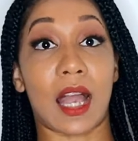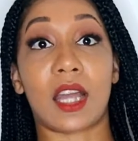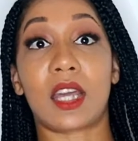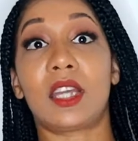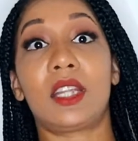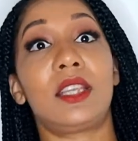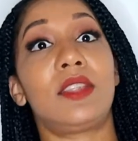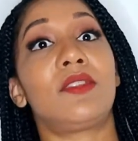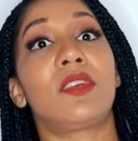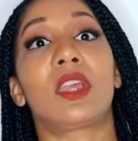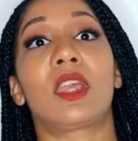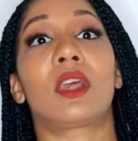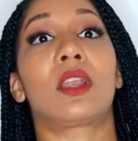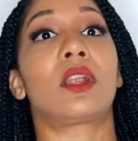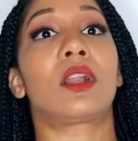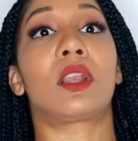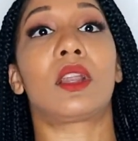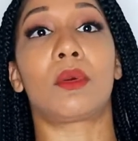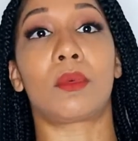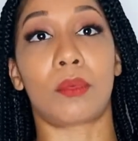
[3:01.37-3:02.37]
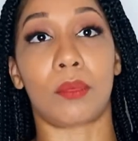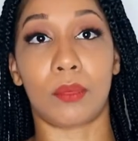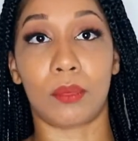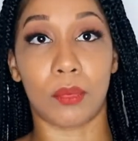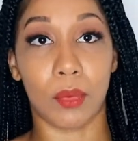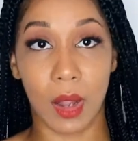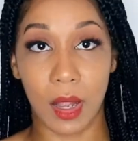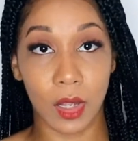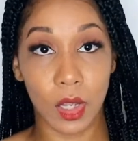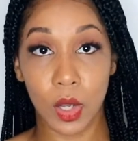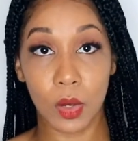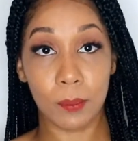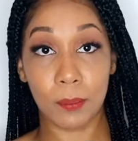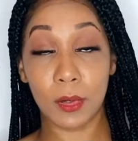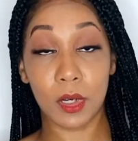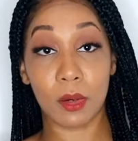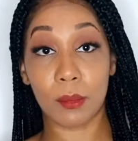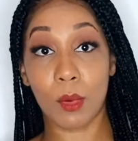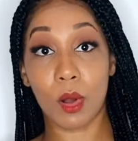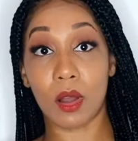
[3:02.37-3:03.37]
couldn't even get her to go
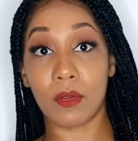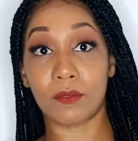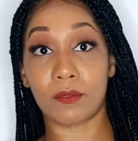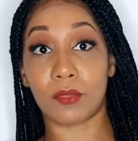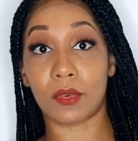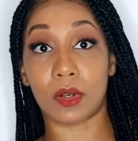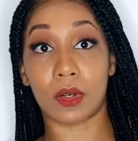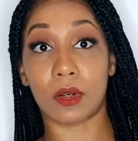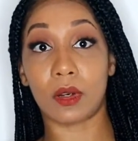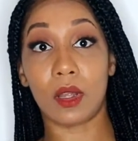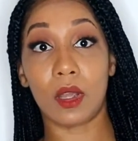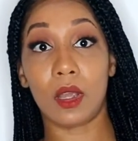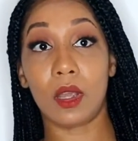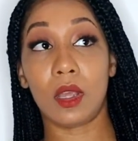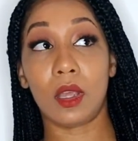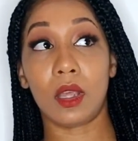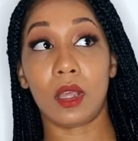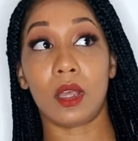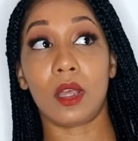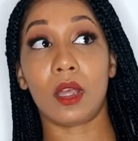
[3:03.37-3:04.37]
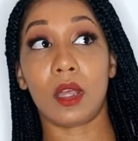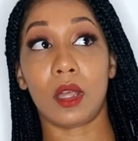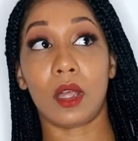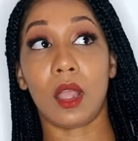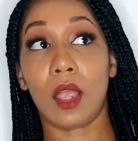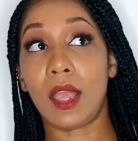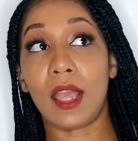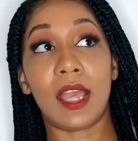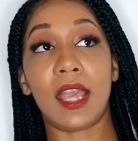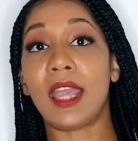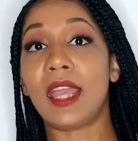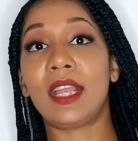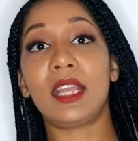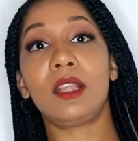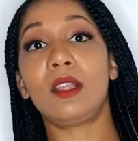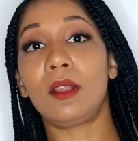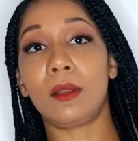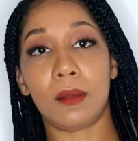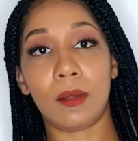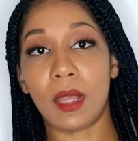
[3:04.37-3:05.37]
put them on for
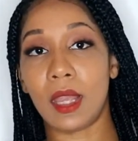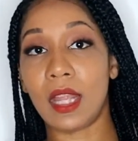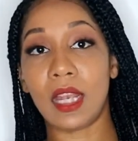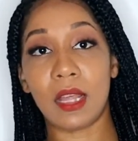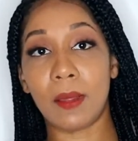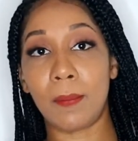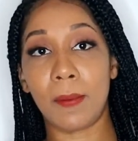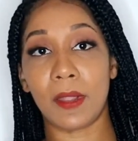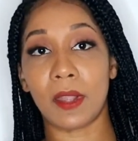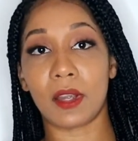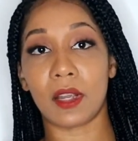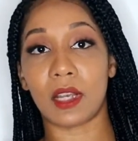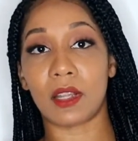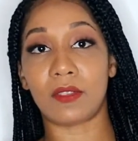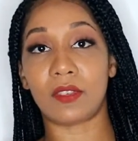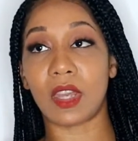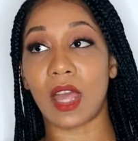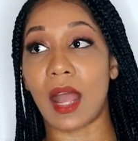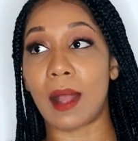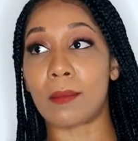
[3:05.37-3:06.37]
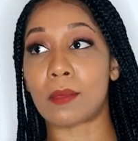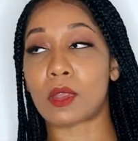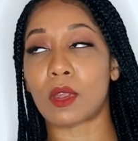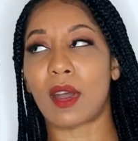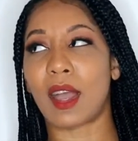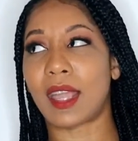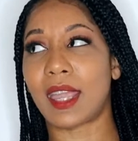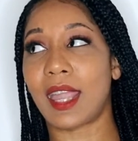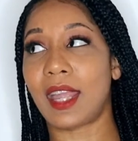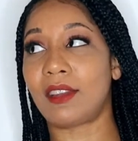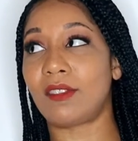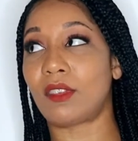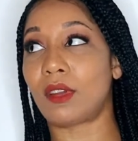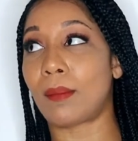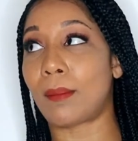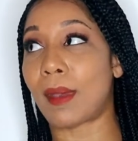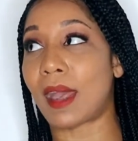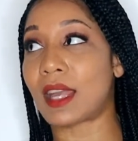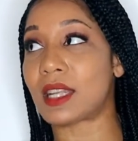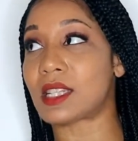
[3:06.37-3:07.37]
any period of time. So I can't even
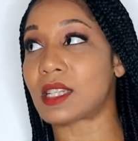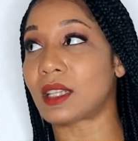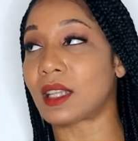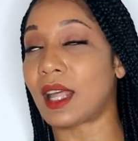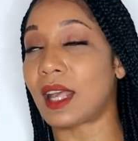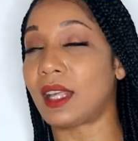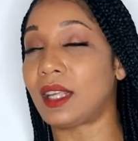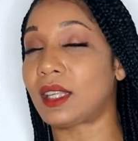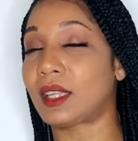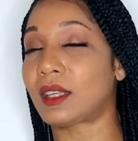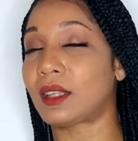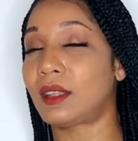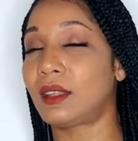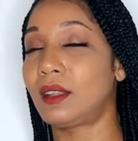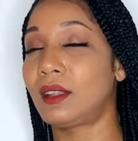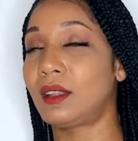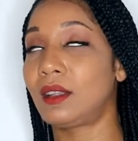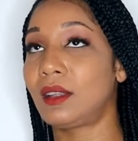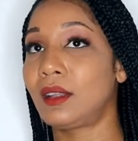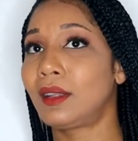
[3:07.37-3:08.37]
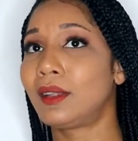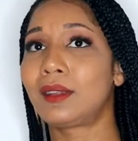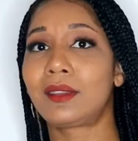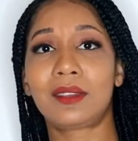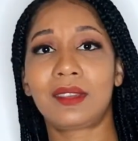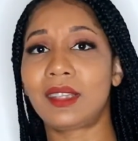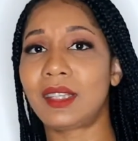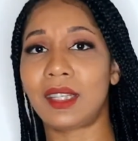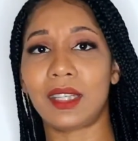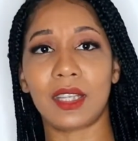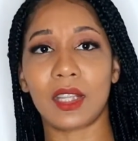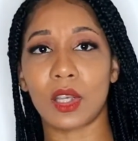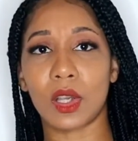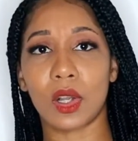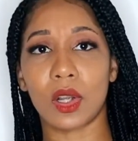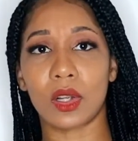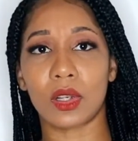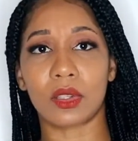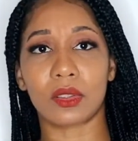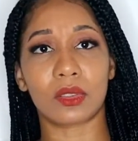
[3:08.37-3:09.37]
imagine like sending
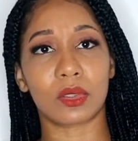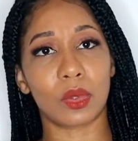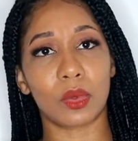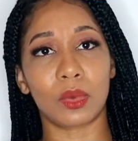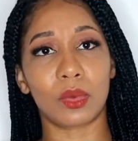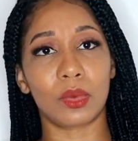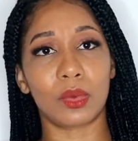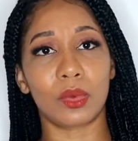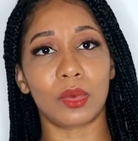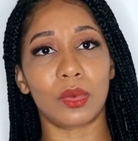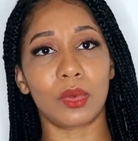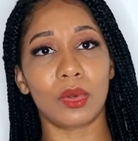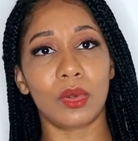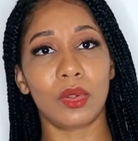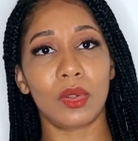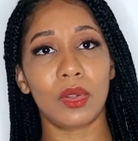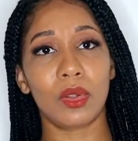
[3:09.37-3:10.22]
her to school,